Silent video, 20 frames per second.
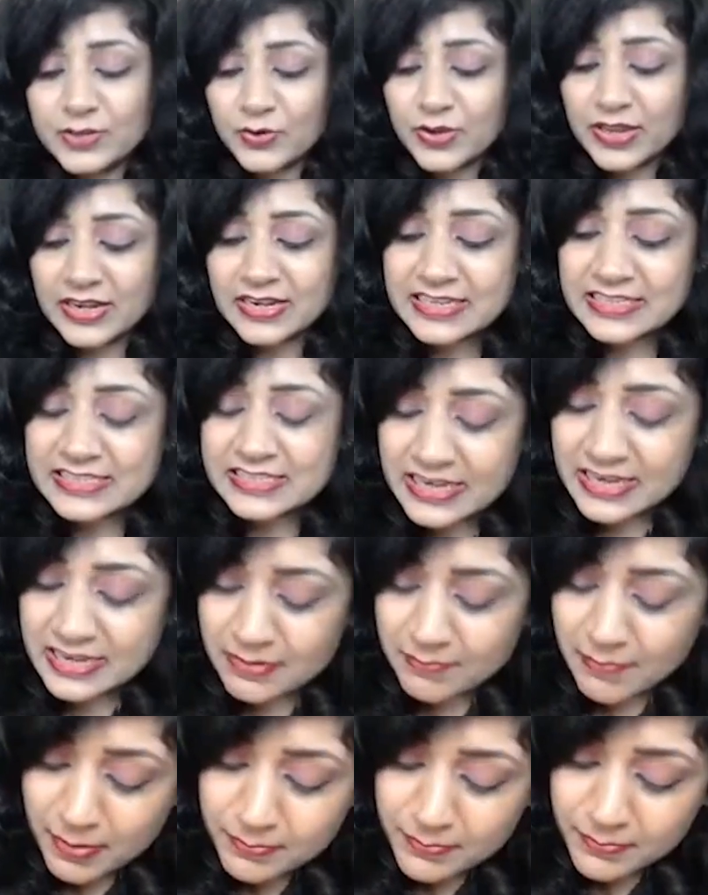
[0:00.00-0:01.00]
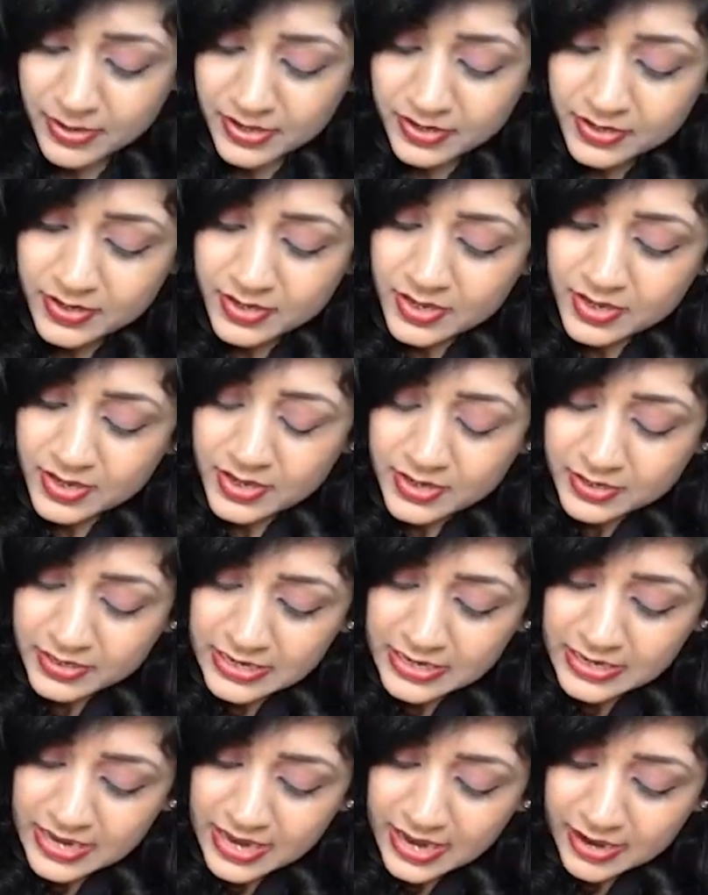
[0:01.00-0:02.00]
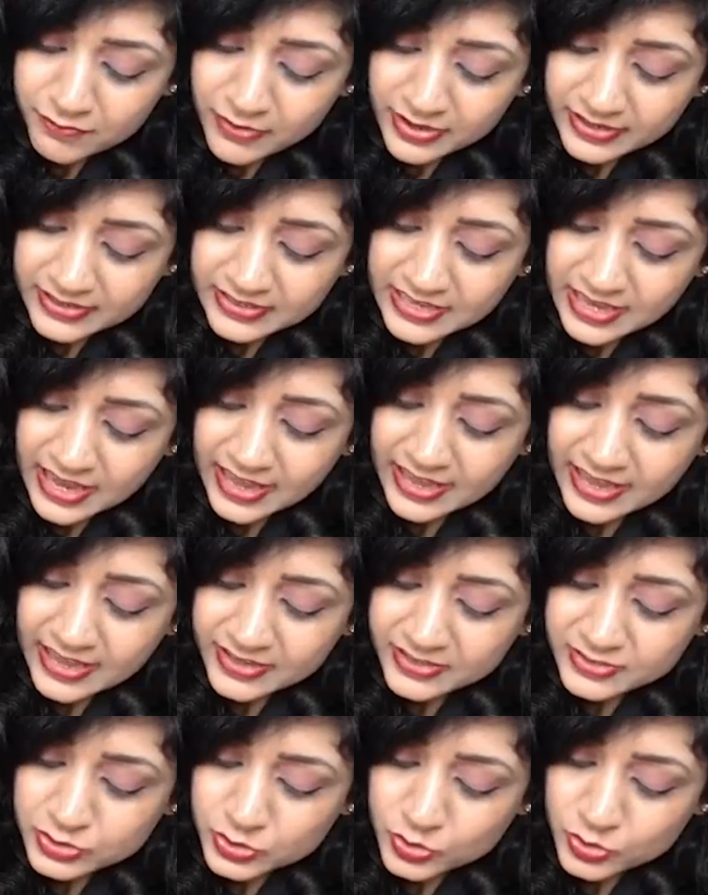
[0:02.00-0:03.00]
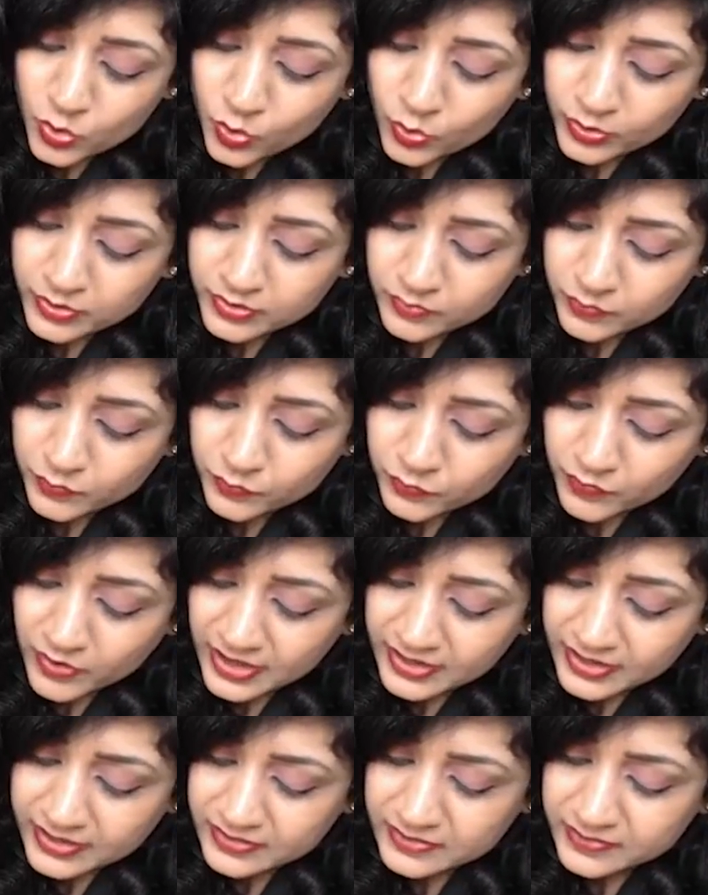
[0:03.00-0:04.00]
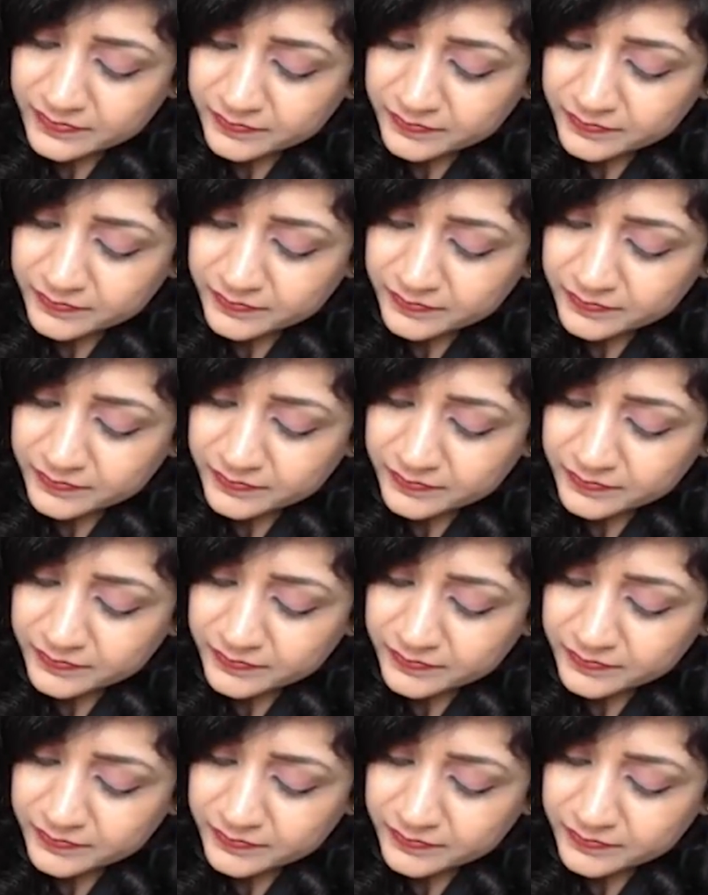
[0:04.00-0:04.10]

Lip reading: You can easily remember ki ye 1 kya hai, zone 1